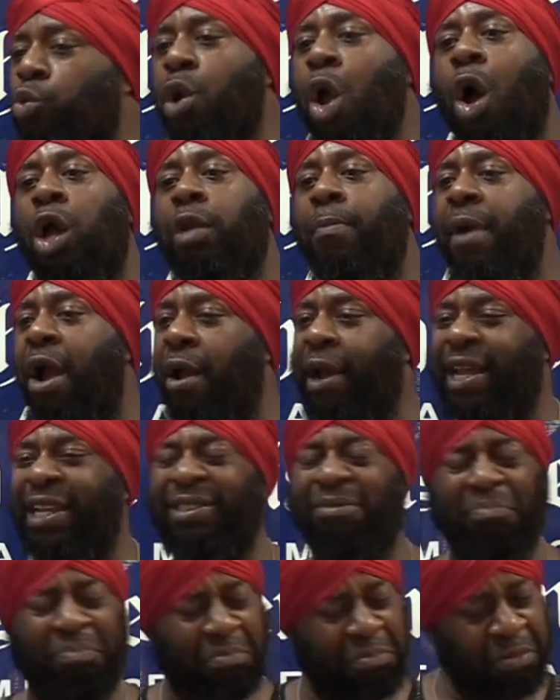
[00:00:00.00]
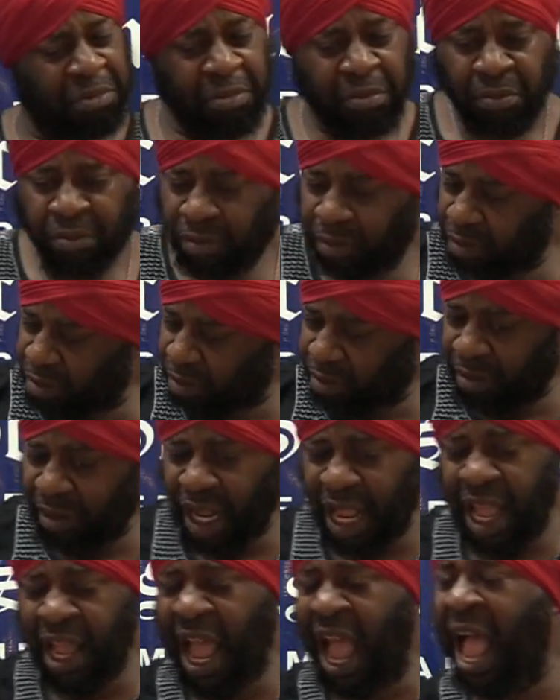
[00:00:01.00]
we're all Americans.
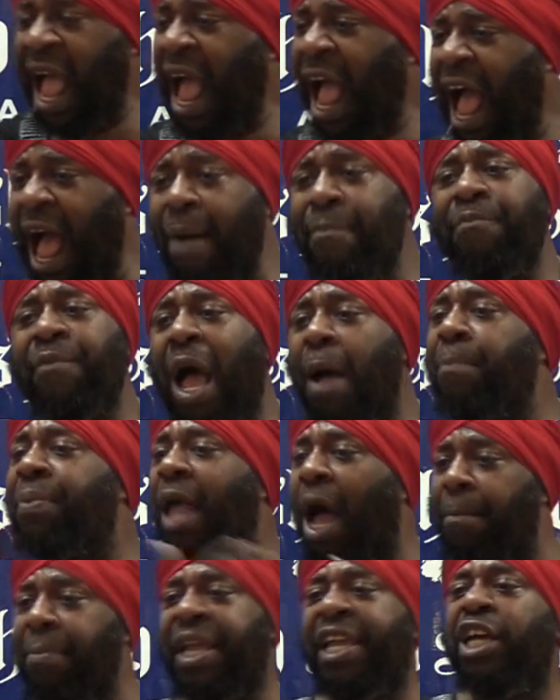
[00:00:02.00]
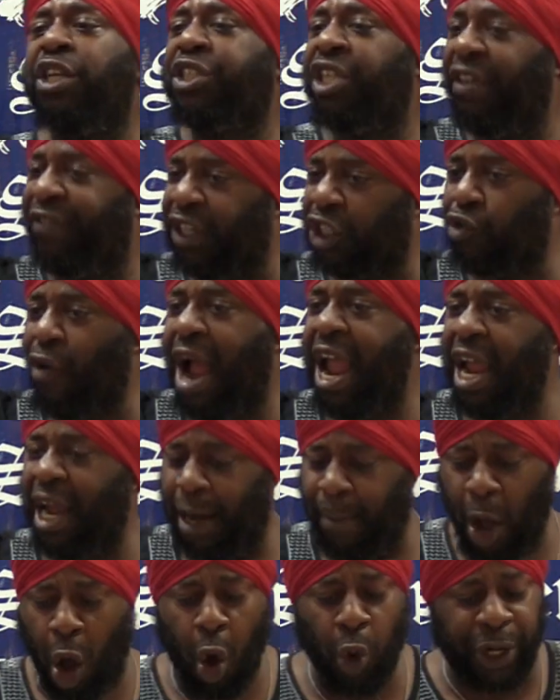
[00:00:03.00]
I'm guilty of this right here,
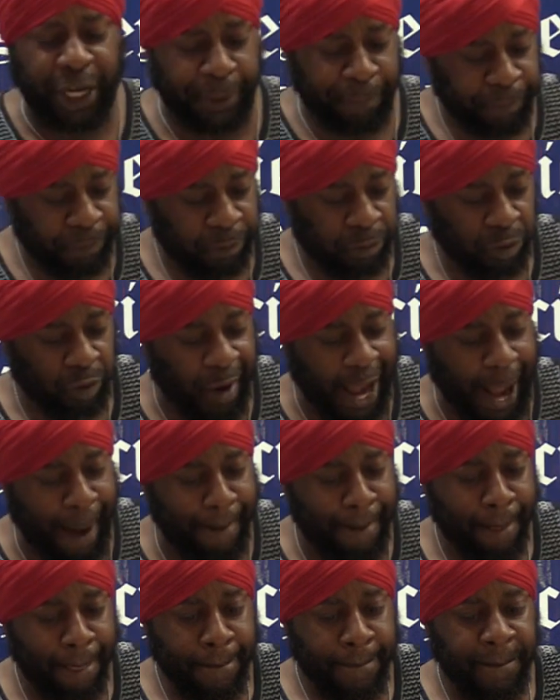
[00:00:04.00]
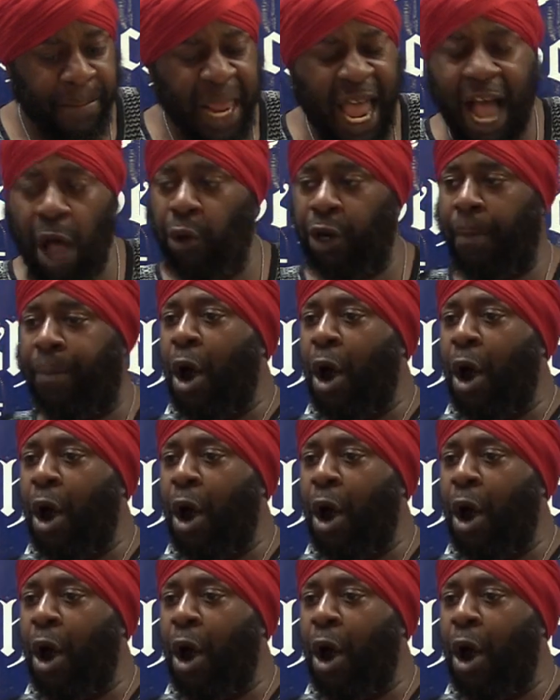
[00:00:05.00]
and I'm gonna own it, right? I own a